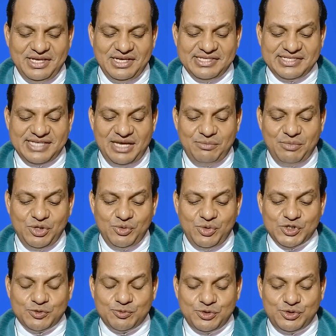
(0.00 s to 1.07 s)
Simon
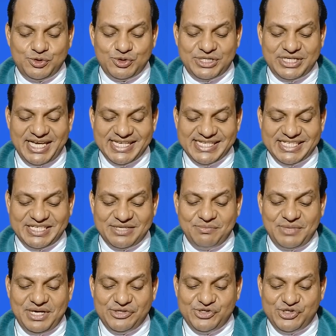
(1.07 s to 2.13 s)
was put to test
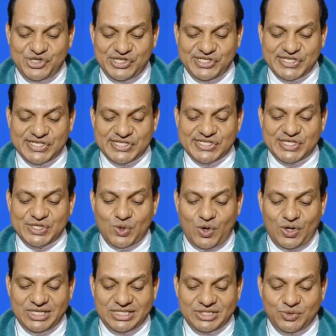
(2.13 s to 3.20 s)
by Jesus in
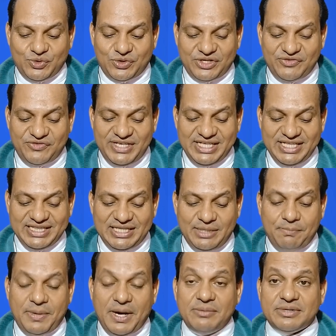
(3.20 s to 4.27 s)
order to reveal the
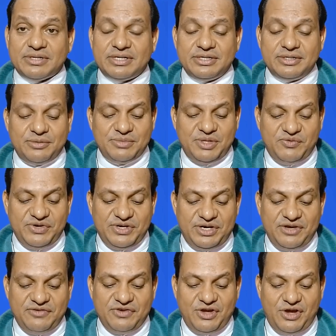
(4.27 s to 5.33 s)
power of the word
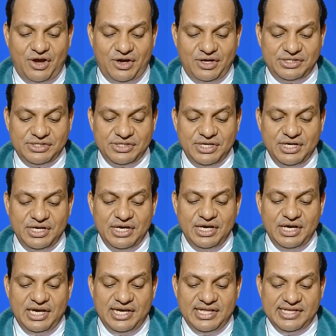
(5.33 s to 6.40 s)
of God
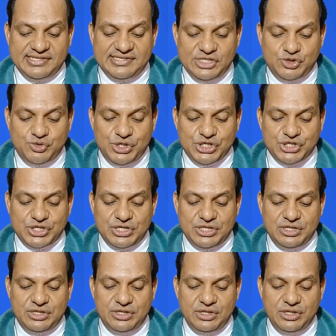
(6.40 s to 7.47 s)
in a
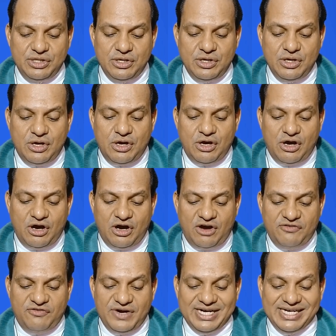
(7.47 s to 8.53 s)
situation
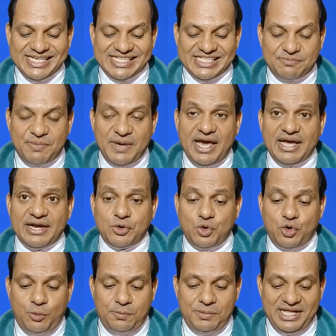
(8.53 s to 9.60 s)
of despair,
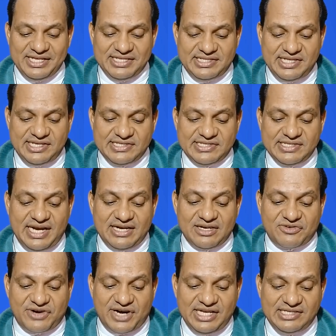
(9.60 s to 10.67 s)
hopelessness, and
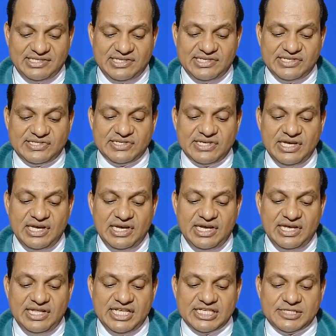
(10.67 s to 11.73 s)
crisis
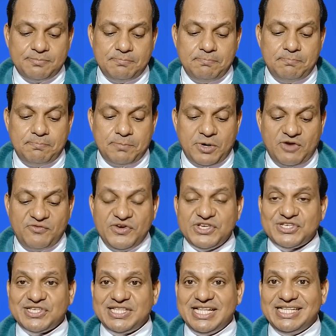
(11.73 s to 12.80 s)
in his
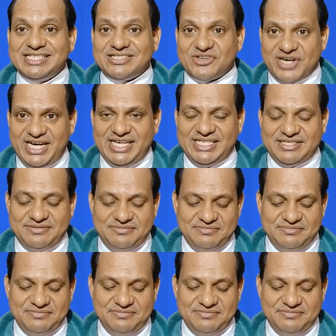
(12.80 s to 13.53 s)
professional trade.